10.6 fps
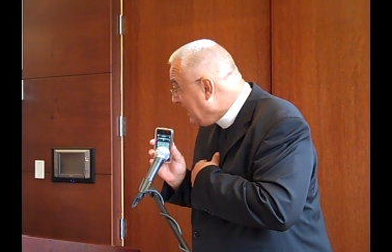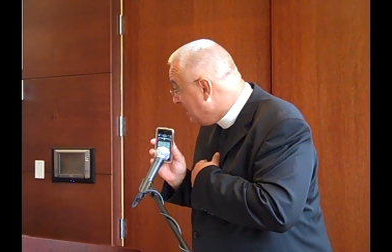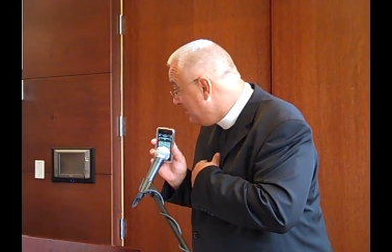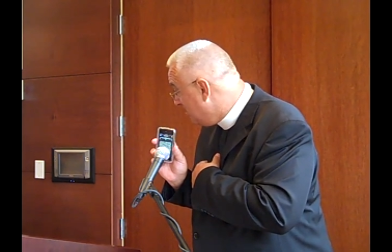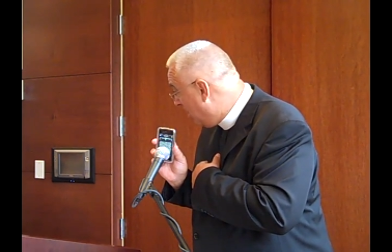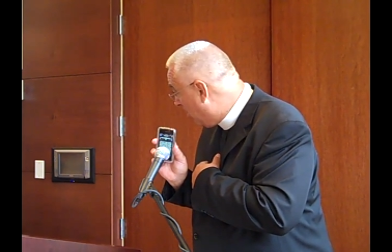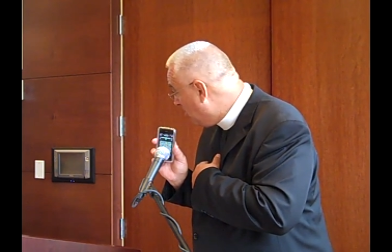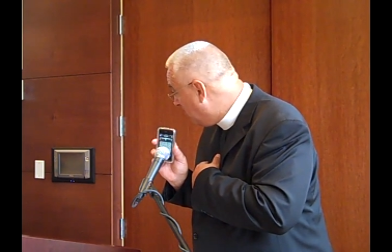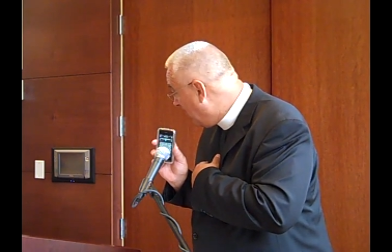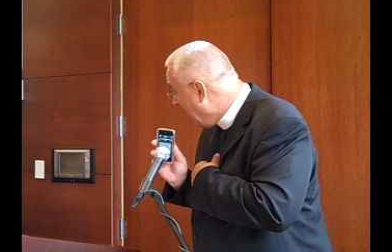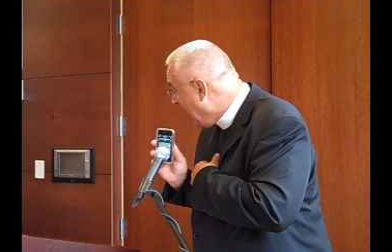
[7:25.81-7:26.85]
I didn't
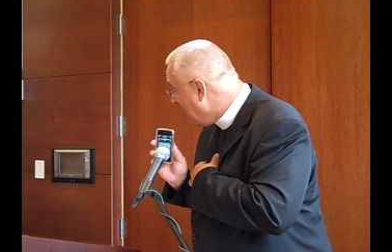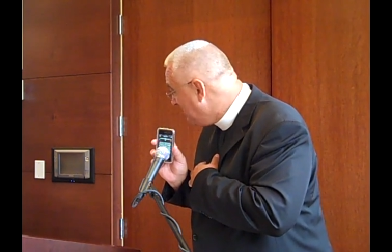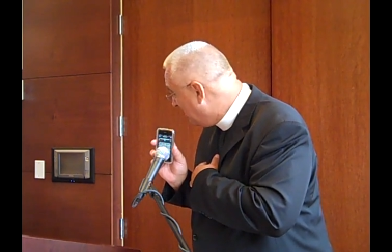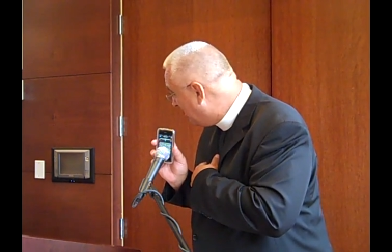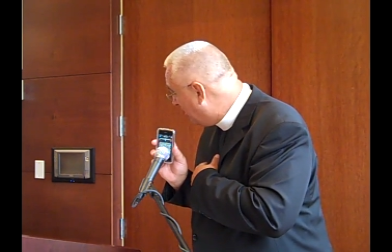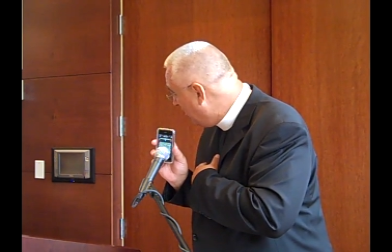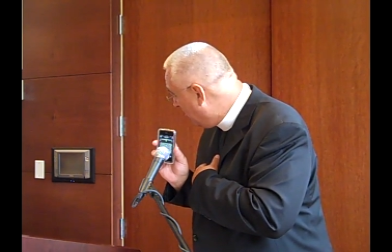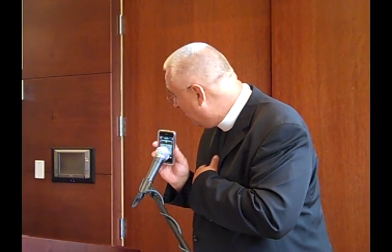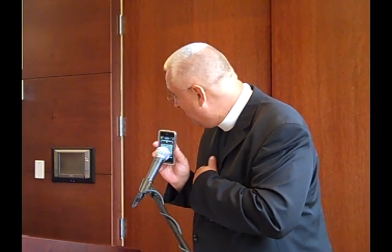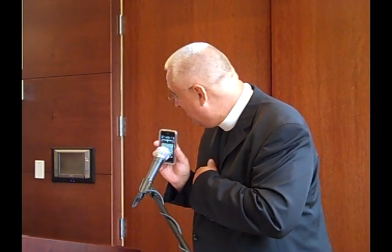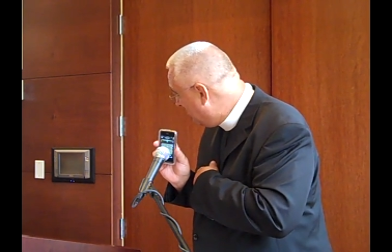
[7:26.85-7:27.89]
know. I hadn't a clue.
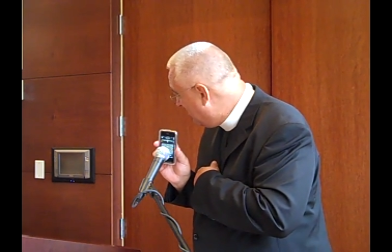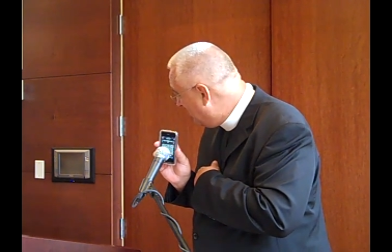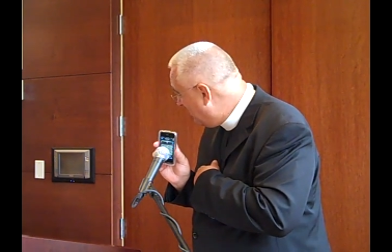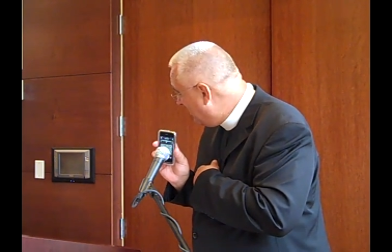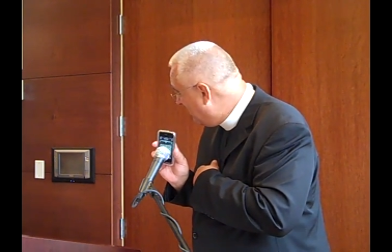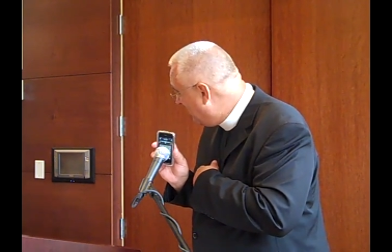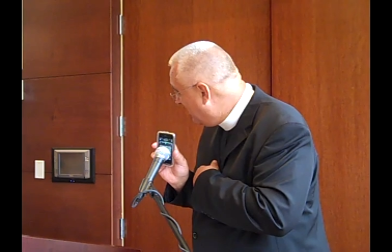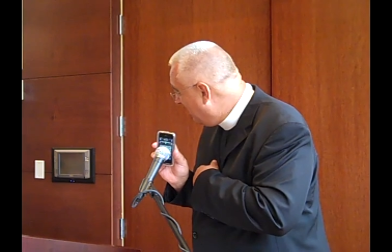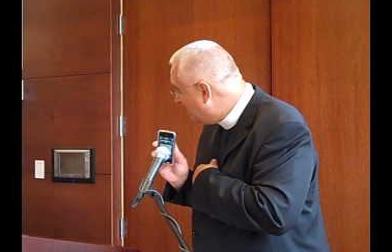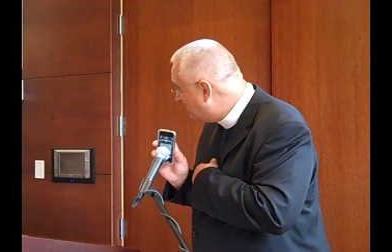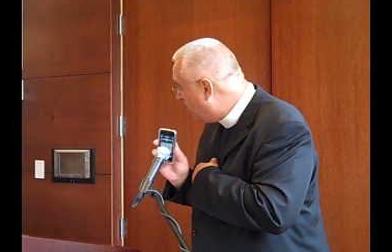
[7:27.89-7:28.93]

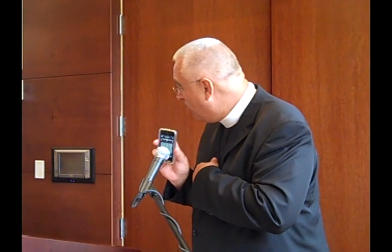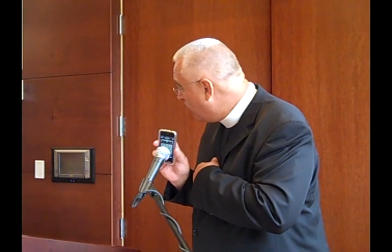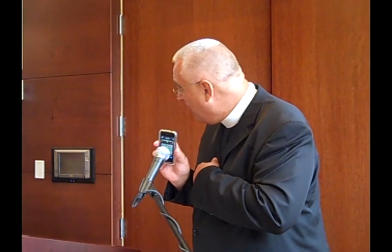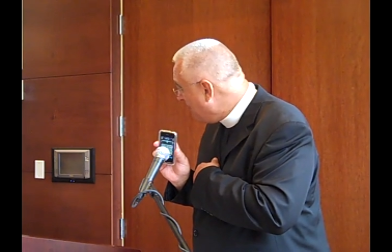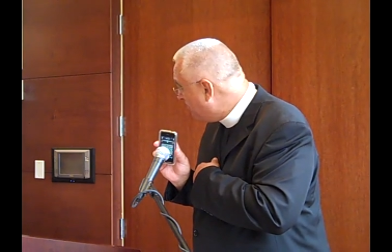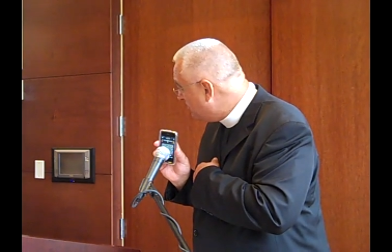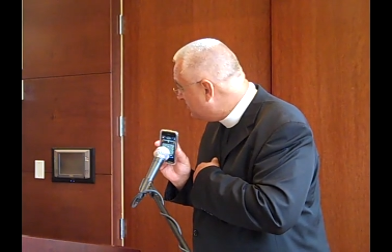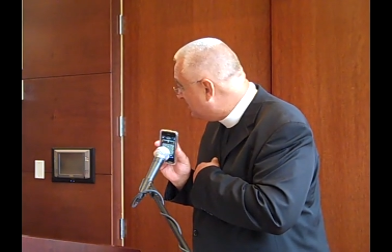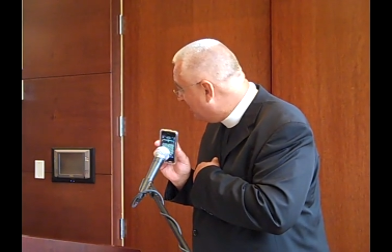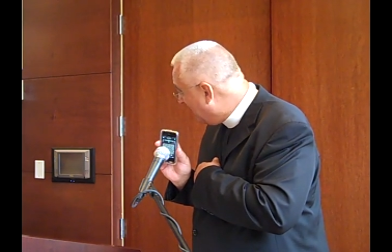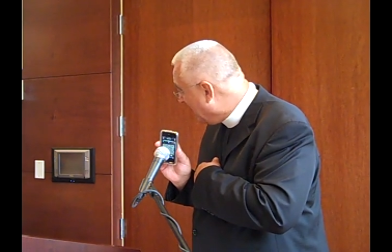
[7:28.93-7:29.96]
It's called
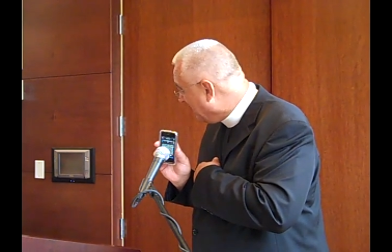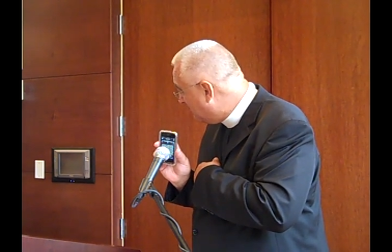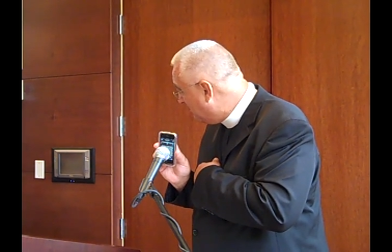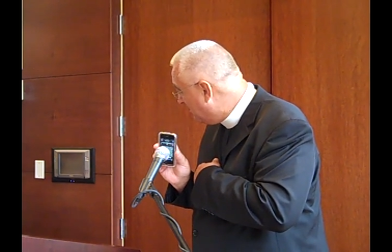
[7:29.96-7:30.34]
Rapper's Delight.